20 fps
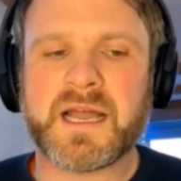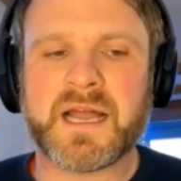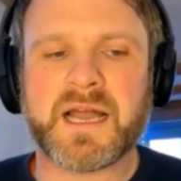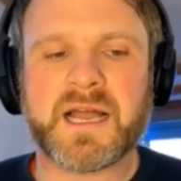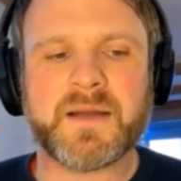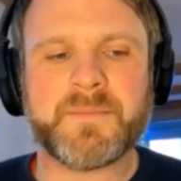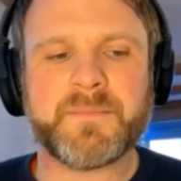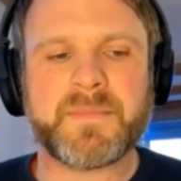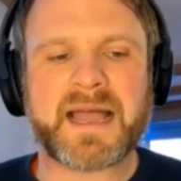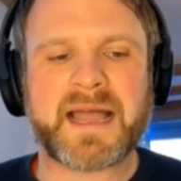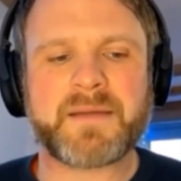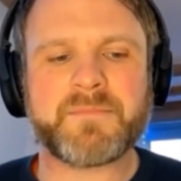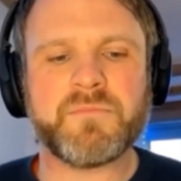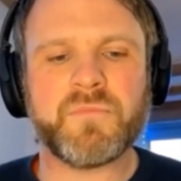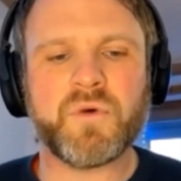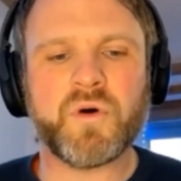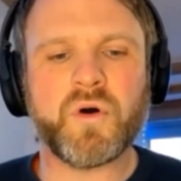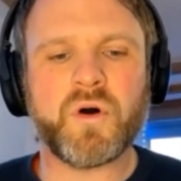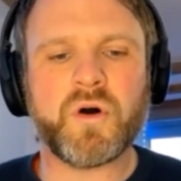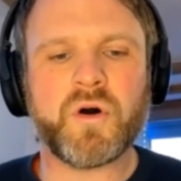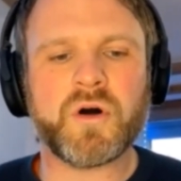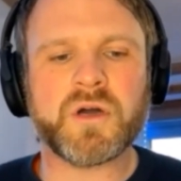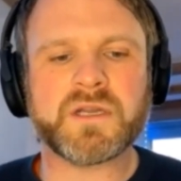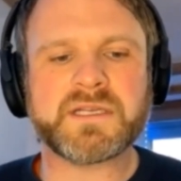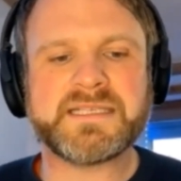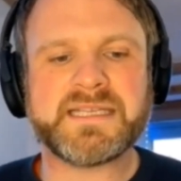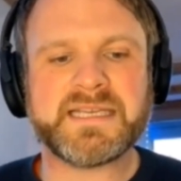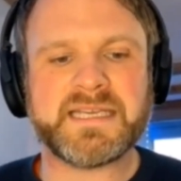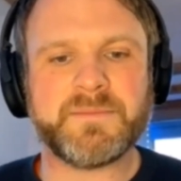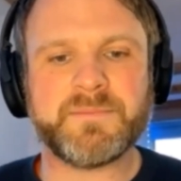And more
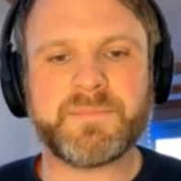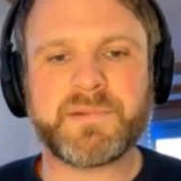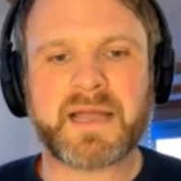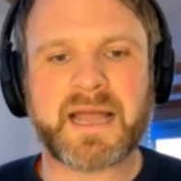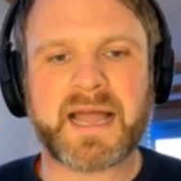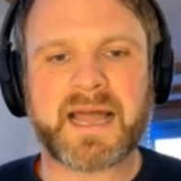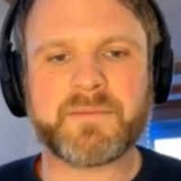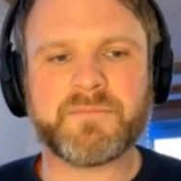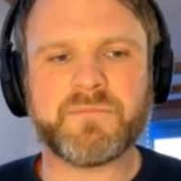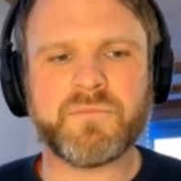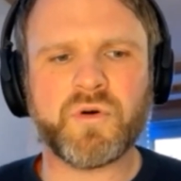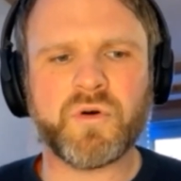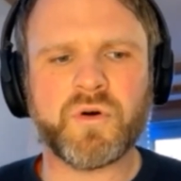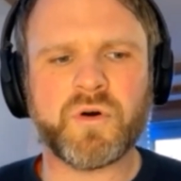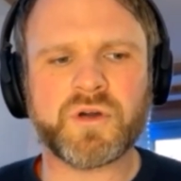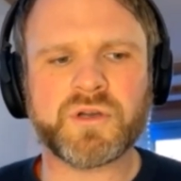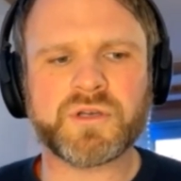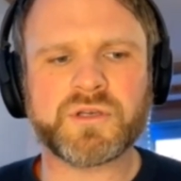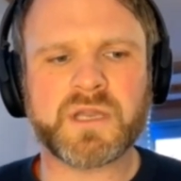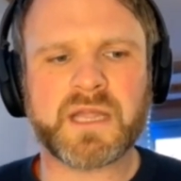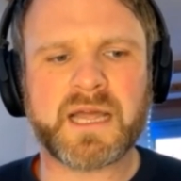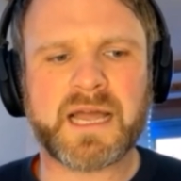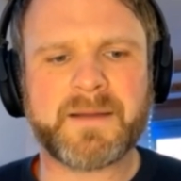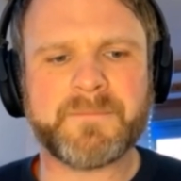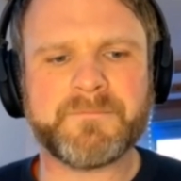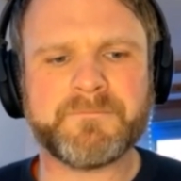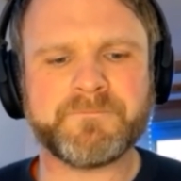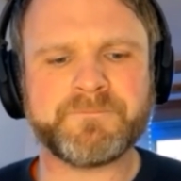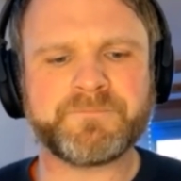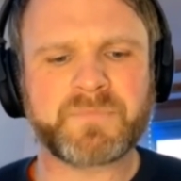deep, and more
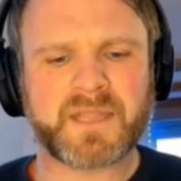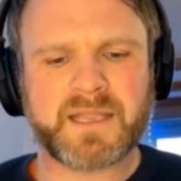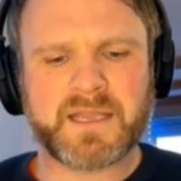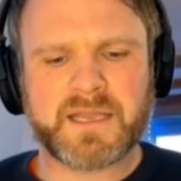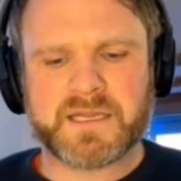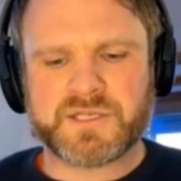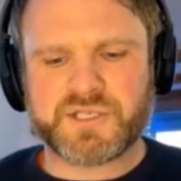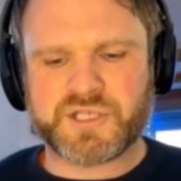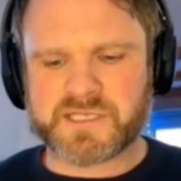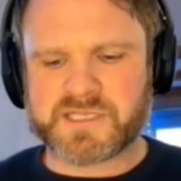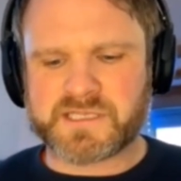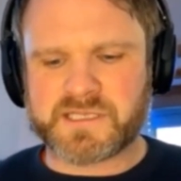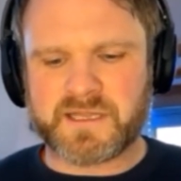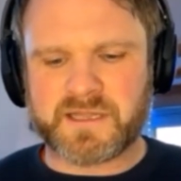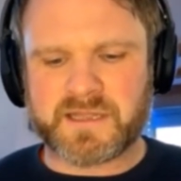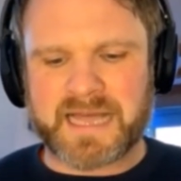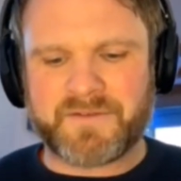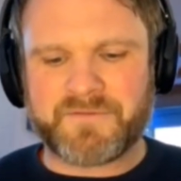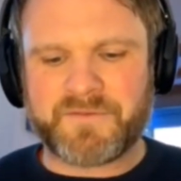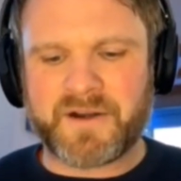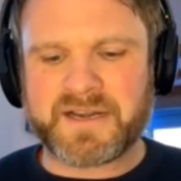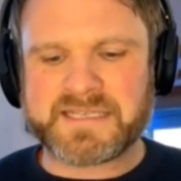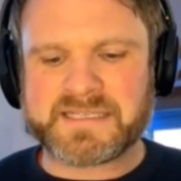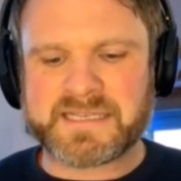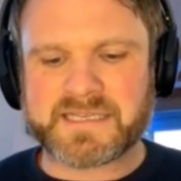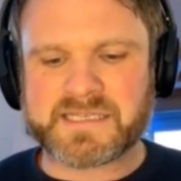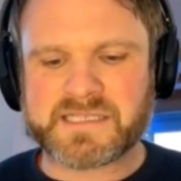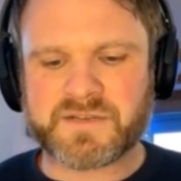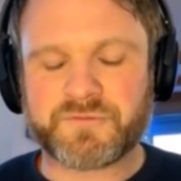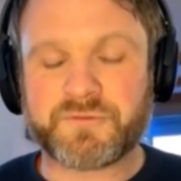just that very
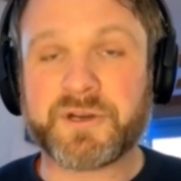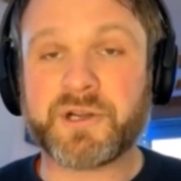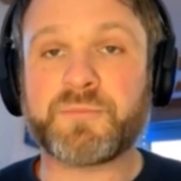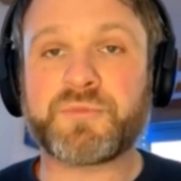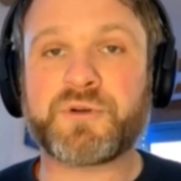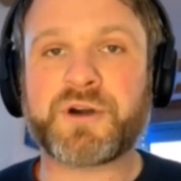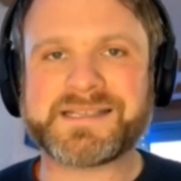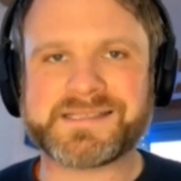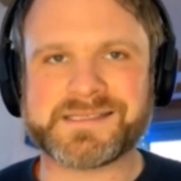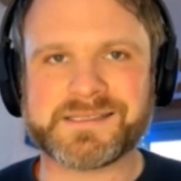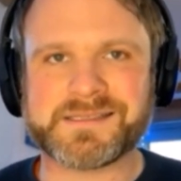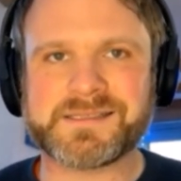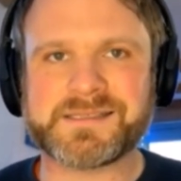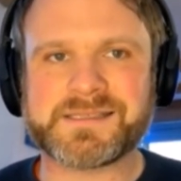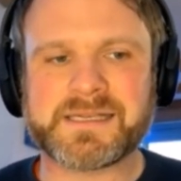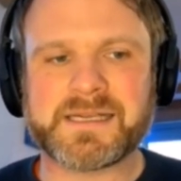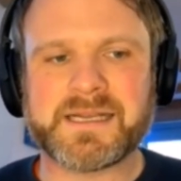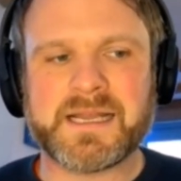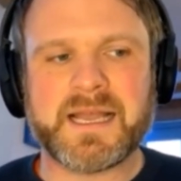sense of real presence.